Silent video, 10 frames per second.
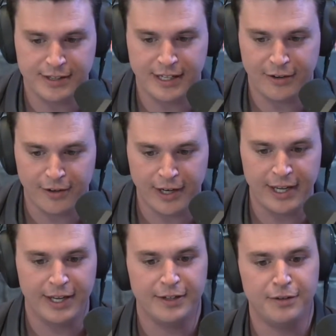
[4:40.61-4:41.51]
that they are
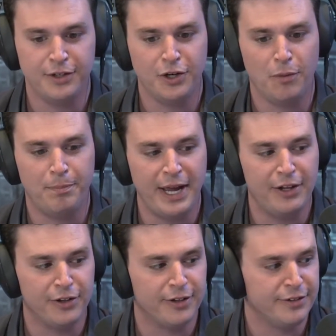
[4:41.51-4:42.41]
in, you know,
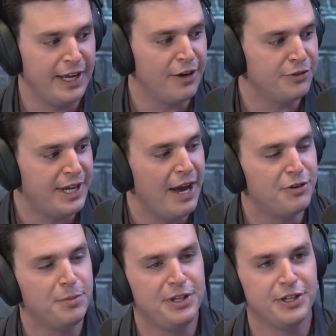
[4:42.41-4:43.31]
Baylor, they are
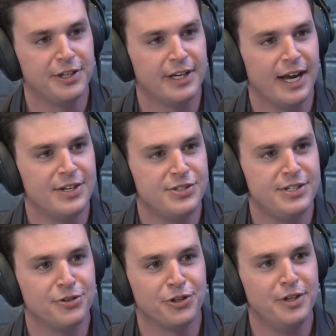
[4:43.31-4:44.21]
down to be the good guys.
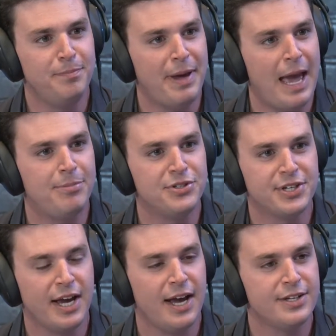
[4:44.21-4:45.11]
These are yep. good Baptist
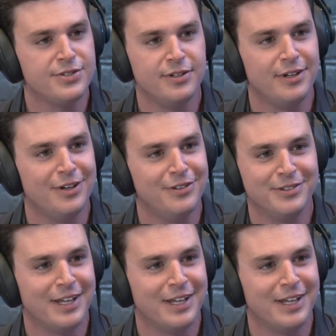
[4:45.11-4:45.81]
guys, you know,